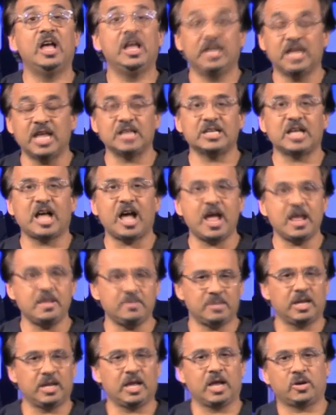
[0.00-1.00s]
Yes, I am
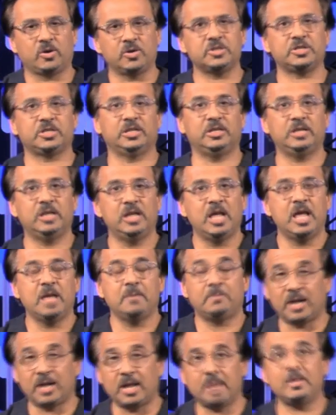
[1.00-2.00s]
a Christian,
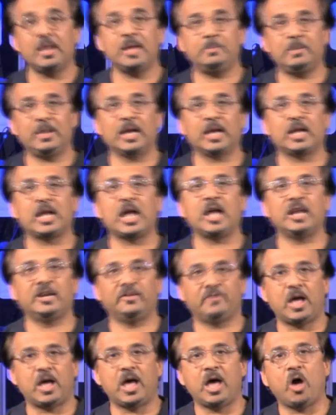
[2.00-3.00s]
but I may be a kind
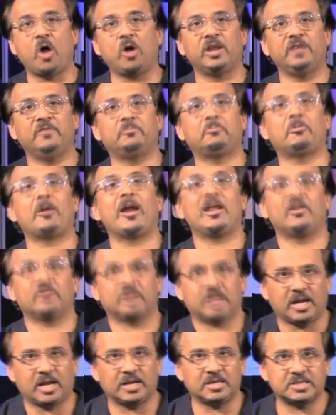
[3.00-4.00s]
of a olive brown
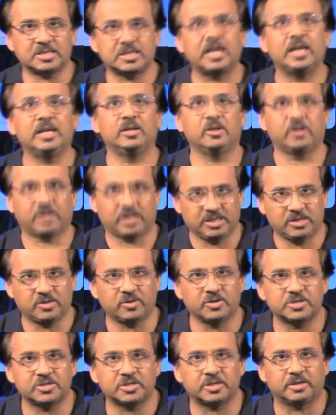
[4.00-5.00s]
kind of skin looking
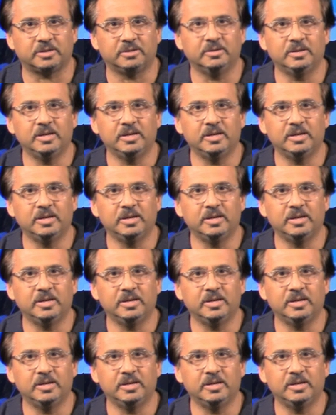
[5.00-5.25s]
Christian.